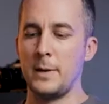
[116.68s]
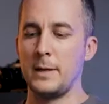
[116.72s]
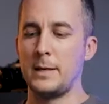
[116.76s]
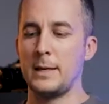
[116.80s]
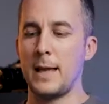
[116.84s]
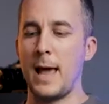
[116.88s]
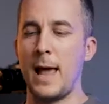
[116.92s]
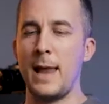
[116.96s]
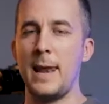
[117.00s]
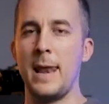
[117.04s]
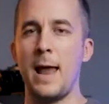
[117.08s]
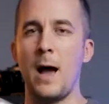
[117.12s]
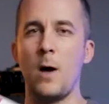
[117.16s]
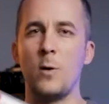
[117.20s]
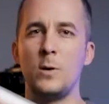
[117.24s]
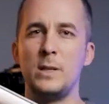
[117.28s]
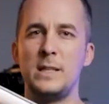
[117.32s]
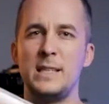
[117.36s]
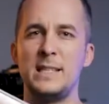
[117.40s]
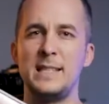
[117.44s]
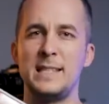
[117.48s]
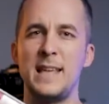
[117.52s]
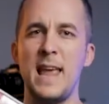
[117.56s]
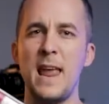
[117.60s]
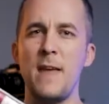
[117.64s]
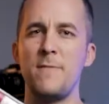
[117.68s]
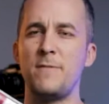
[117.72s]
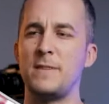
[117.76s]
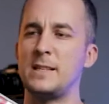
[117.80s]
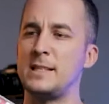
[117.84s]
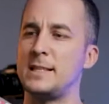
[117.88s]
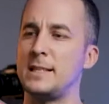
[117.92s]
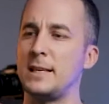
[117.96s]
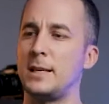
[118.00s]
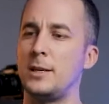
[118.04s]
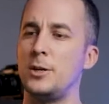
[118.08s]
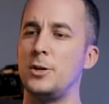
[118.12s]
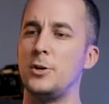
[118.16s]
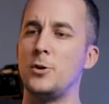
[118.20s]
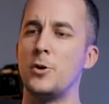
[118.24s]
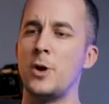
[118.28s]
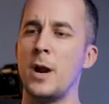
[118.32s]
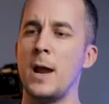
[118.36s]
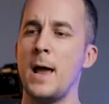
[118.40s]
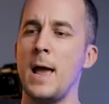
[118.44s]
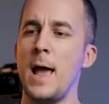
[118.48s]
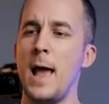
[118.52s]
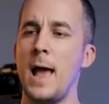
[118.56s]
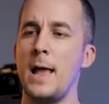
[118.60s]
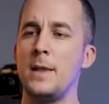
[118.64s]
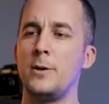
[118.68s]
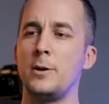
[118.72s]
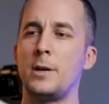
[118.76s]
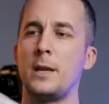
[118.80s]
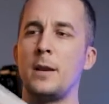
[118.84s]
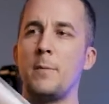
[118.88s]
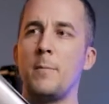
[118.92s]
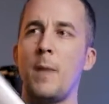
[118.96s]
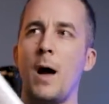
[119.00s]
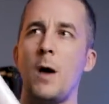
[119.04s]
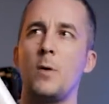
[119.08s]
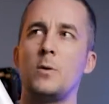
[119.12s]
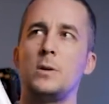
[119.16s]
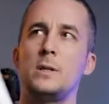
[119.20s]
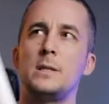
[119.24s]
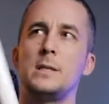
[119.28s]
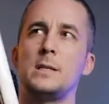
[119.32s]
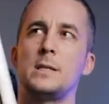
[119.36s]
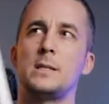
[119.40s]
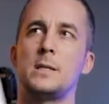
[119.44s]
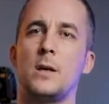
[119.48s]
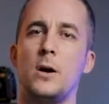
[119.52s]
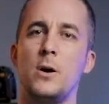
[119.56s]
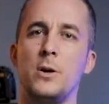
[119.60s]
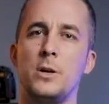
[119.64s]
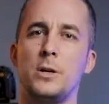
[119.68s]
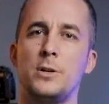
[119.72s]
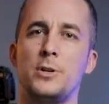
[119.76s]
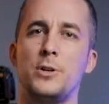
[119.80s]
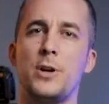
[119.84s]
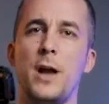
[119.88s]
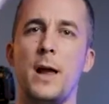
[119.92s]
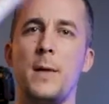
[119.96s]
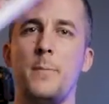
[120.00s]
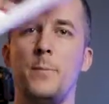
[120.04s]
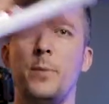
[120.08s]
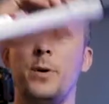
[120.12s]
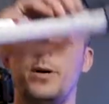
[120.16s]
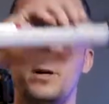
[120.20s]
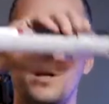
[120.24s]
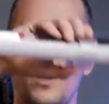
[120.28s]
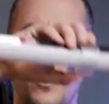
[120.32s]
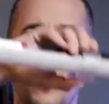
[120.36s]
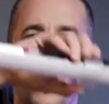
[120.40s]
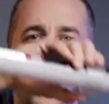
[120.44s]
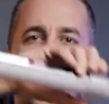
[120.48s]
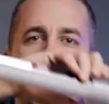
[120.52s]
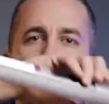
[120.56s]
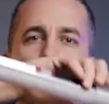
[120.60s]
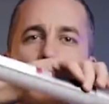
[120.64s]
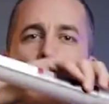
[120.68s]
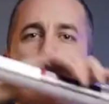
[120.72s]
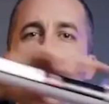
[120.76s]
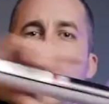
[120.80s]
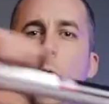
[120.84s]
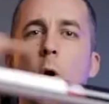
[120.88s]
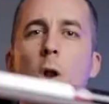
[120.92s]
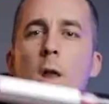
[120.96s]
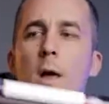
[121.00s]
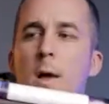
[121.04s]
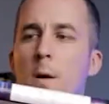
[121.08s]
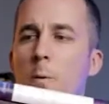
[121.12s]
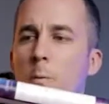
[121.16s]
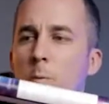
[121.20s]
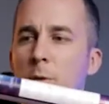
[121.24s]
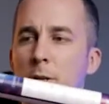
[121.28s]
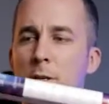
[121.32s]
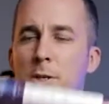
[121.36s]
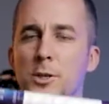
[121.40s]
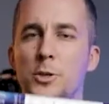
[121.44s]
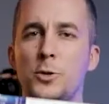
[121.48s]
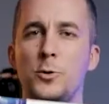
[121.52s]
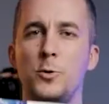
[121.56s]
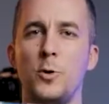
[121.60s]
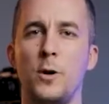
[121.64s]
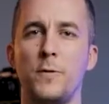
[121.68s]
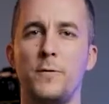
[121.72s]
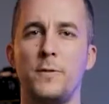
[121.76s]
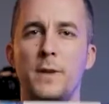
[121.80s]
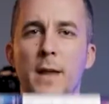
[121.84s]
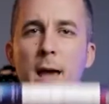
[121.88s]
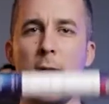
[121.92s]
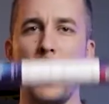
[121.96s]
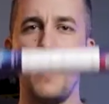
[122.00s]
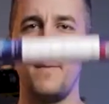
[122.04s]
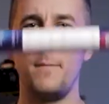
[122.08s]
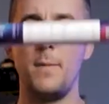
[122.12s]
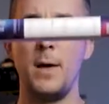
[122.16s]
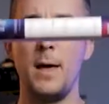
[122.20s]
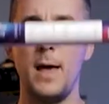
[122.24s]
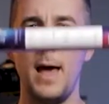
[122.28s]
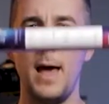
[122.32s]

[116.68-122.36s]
it, and now it's safe and secure, and you can mount this on a tripod, on a wall with two of them,